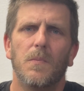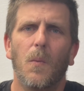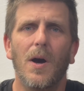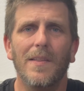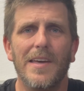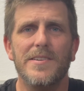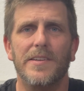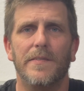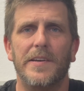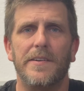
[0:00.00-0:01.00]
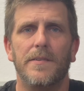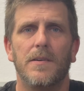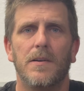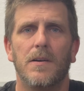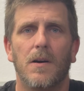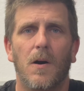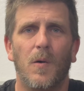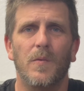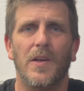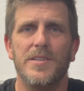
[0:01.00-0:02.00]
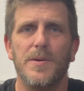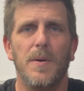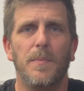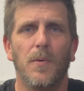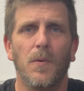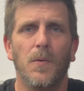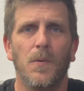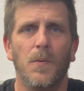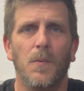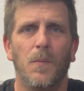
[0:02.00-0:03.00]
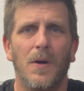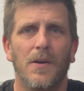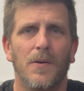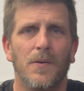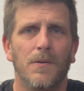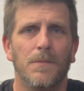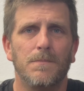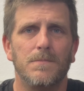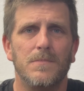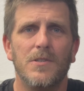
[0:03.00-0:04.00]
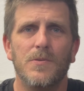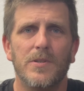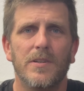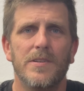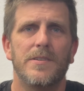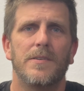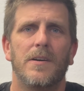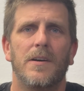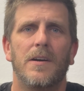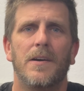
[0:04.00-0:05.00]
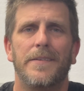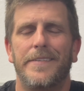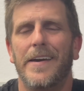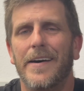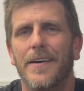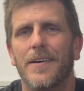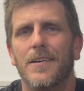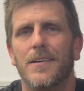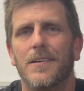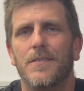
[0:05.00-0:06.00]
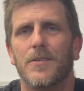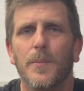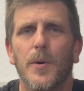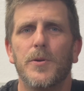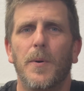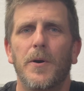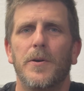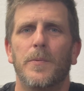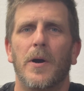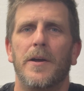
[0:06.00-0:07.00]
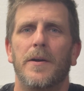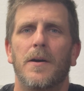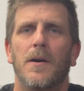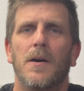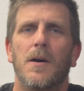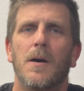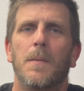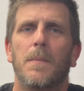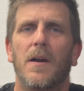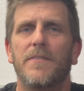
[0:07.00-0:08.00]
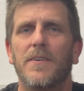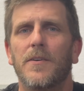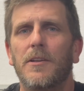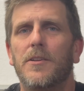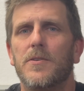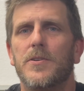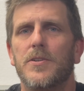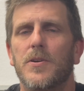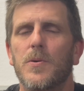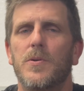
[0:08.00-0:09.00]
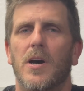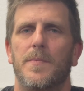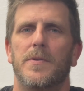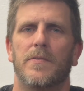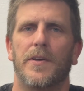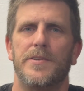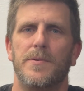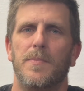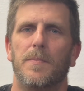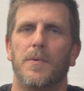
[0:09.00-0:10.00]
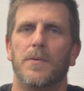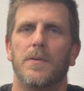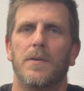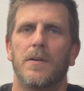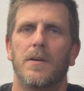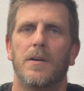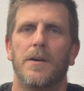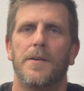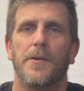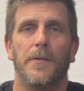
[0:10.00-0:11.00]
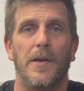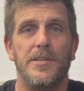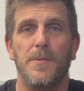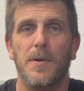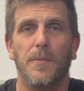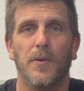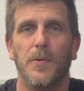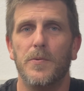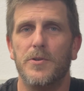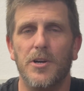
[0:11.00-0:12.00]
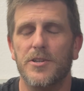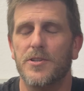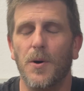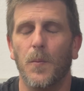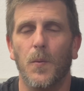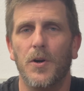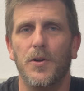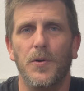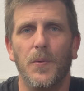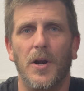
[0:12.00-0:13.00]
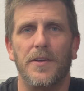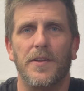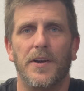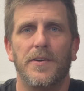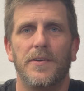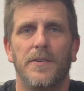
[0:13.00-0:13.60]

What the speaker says: Why lazy lean? Aren't lazy people, well, useless? Yeah, for the most part, you're right. But I found that there's two types of lazy people. There are lazy people who just don't want to do anything.